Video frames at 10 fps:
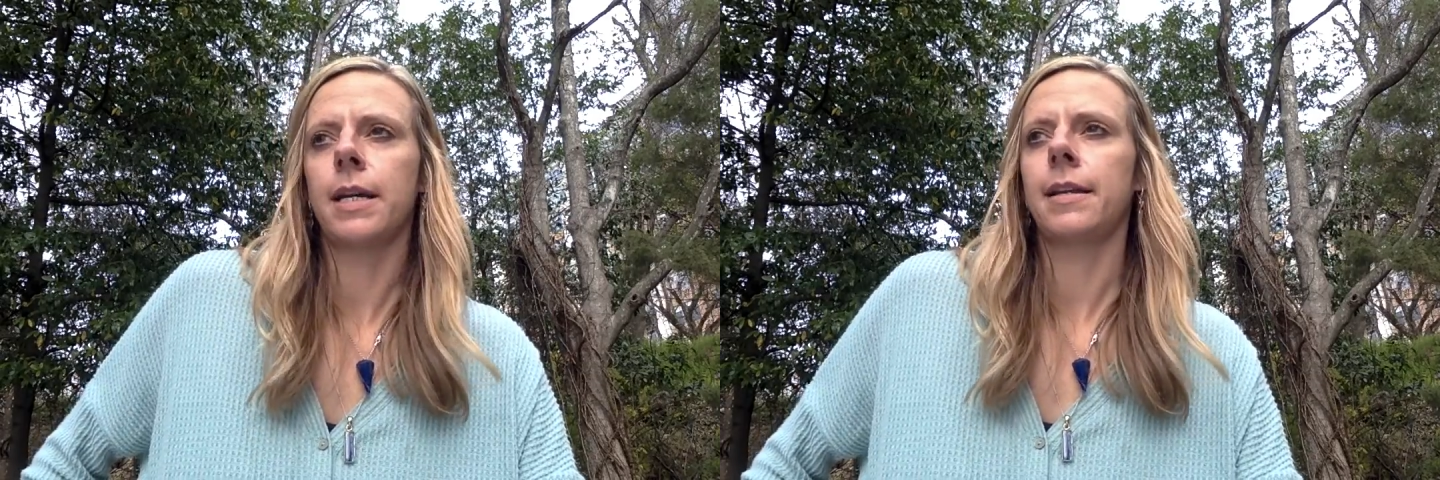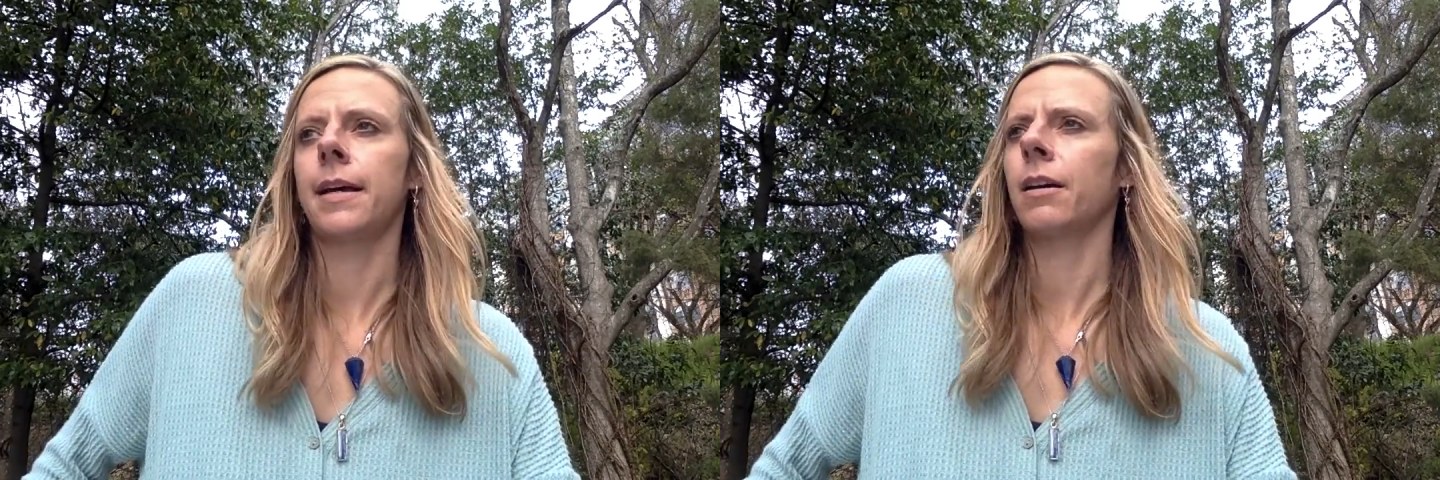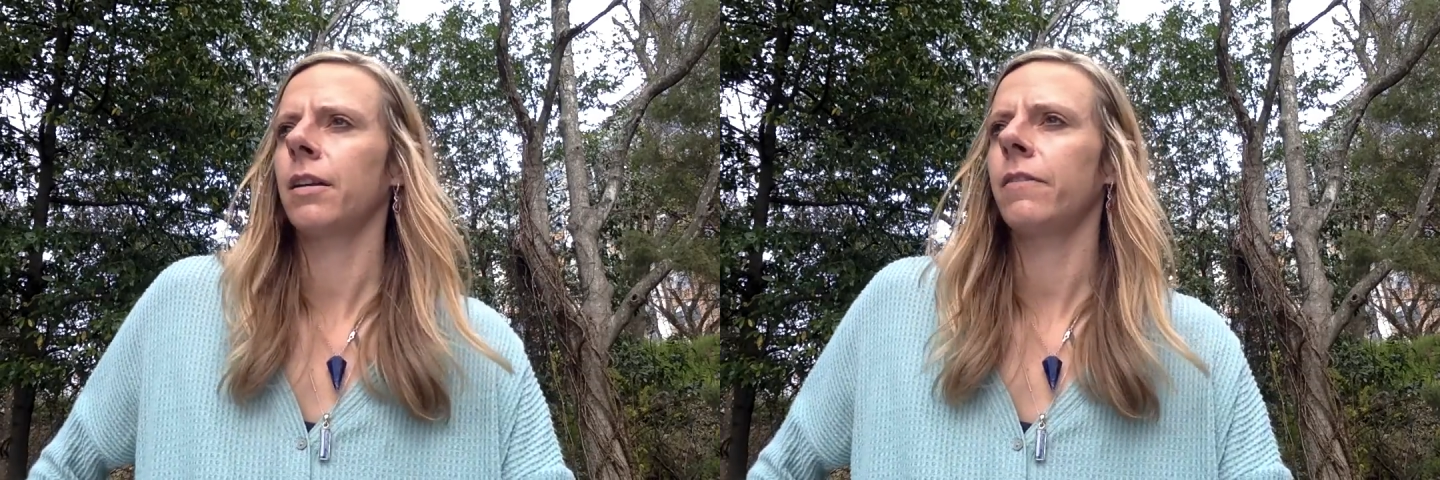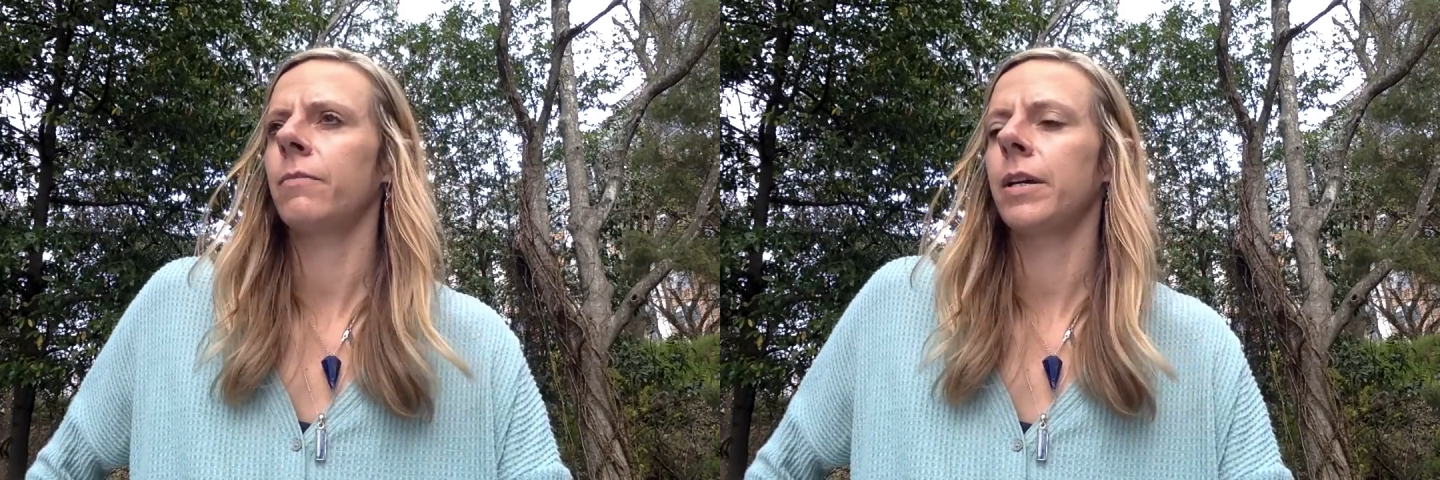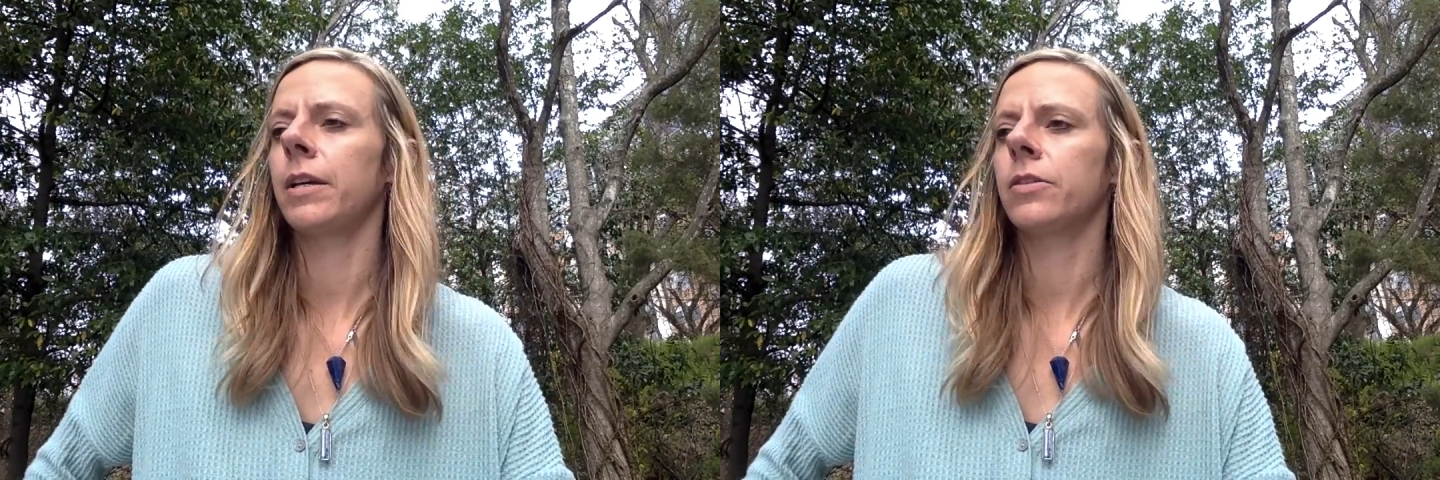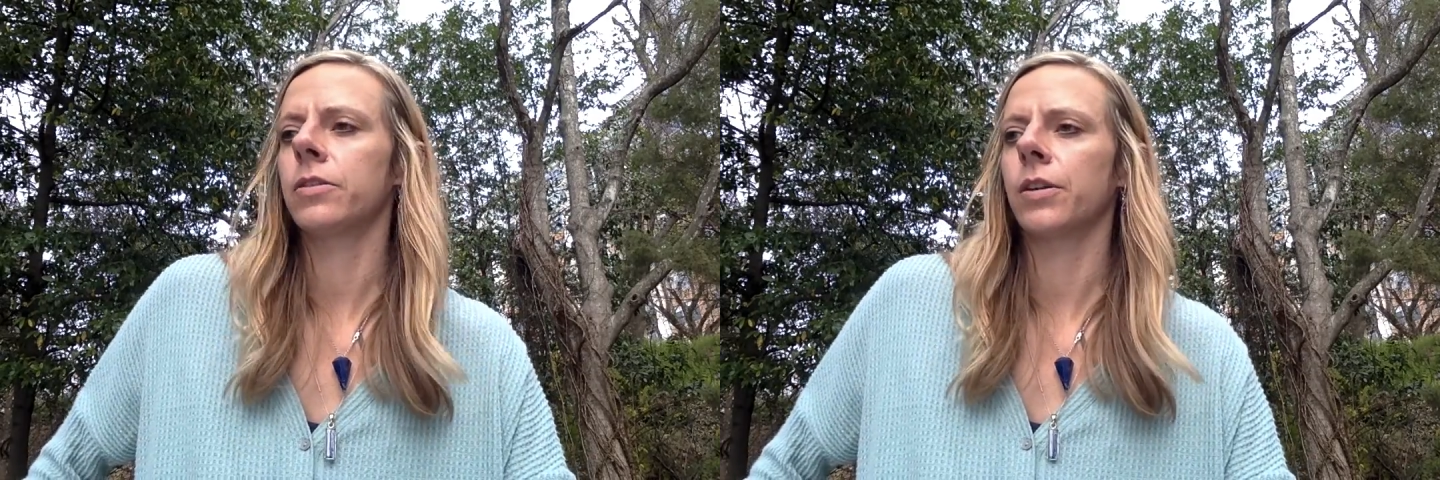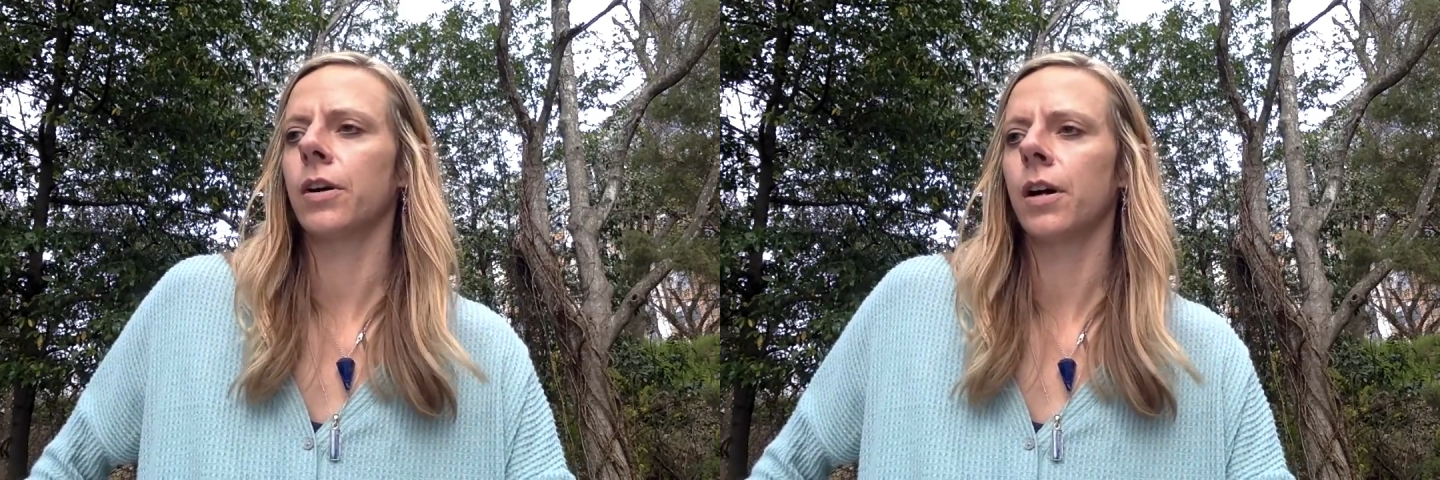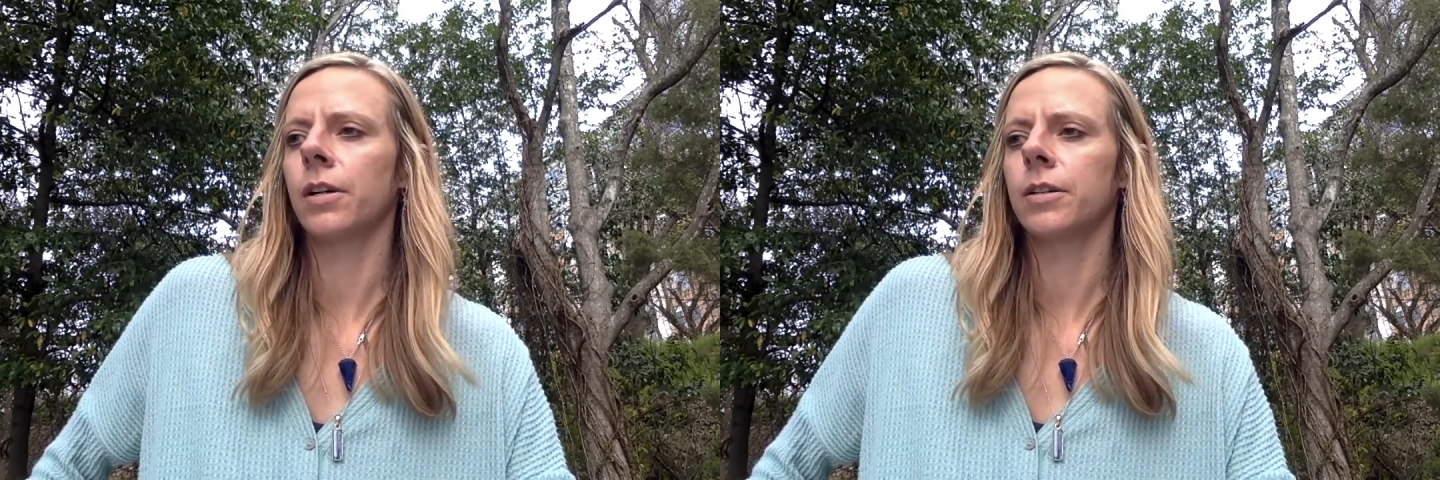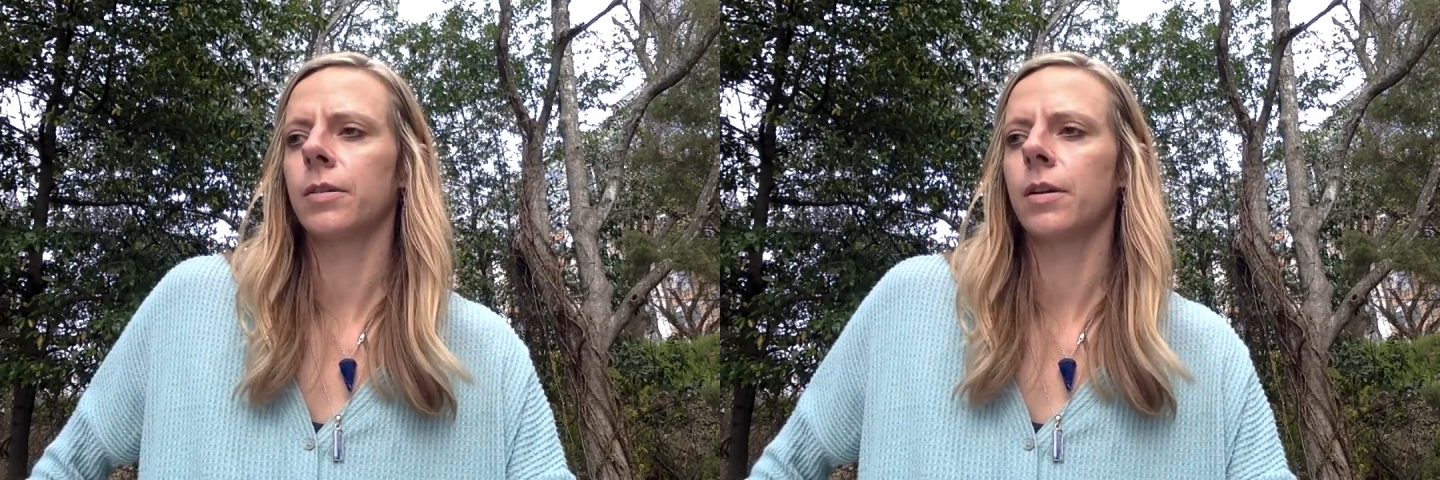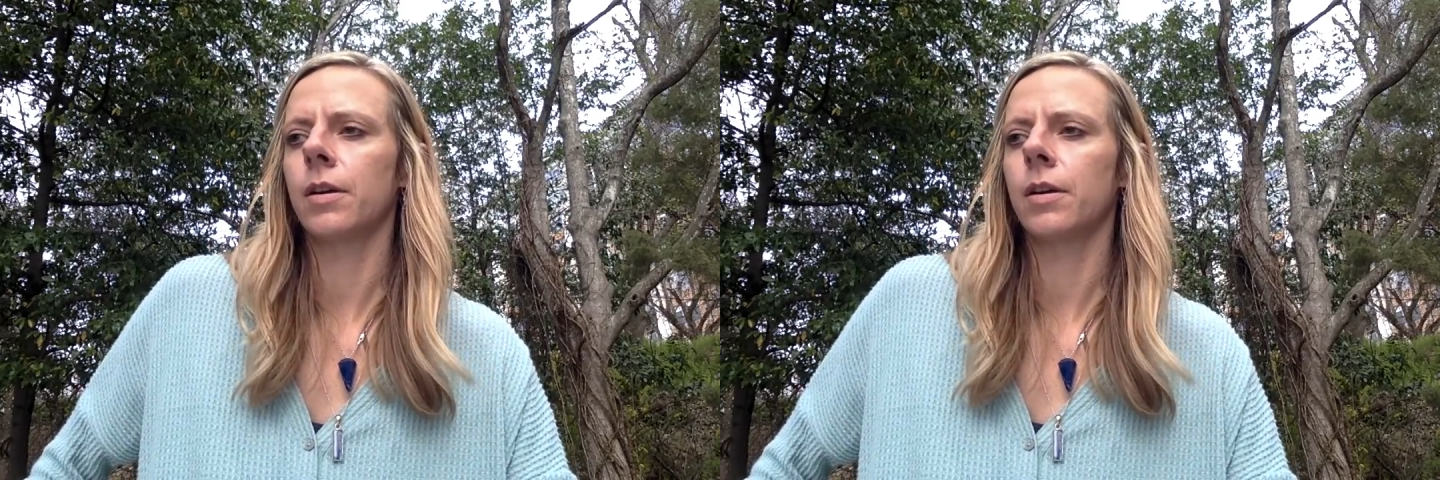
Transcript: and that could even be just your heart's